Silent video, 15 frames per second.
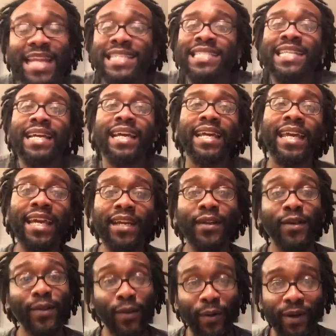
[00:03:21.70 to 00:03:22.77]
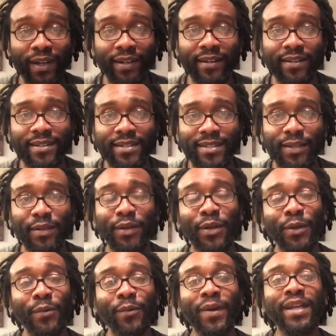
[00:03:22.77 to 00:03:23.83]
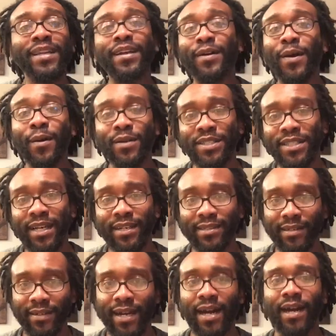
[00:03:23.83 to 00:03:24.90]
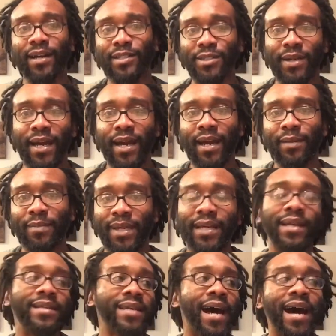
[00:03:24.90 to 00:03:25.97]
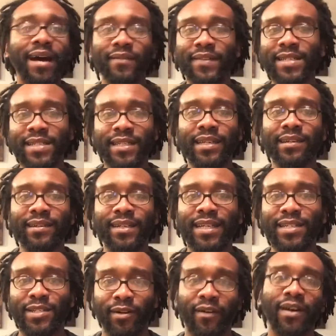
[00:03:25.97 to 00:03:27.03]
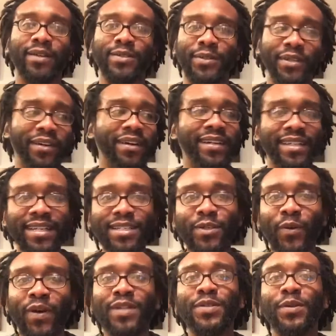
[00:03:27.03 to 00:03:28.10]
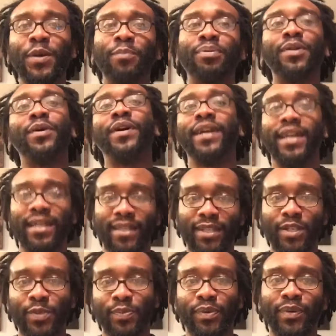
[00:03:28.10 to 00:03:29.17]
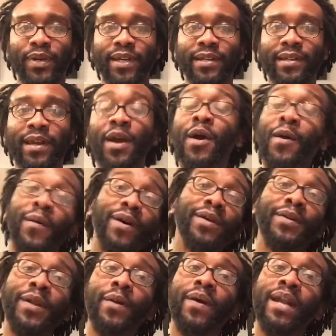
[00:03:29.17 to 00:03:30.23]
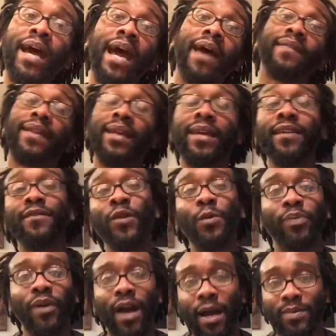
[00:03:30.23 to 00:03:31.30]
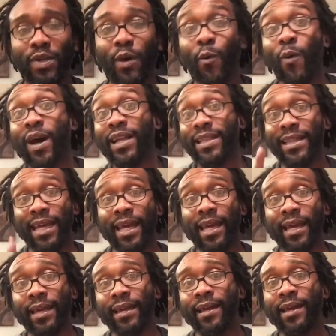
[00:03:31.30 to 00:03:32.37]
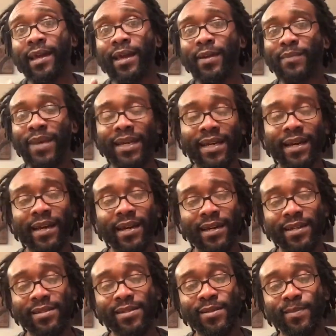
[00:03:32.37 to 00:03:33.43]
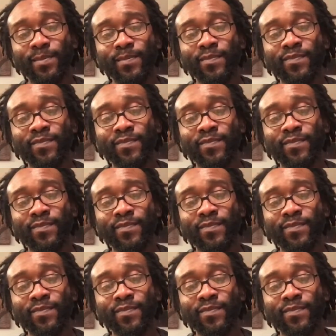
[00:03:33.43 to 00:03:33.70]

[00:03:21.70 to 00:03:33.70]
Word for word: instead of getting a lawyer so you can renegotiate your contract because obviously you're disgruntled. You're a disgruntled employee at this point. Well, you know what? I have to give you props on one thing because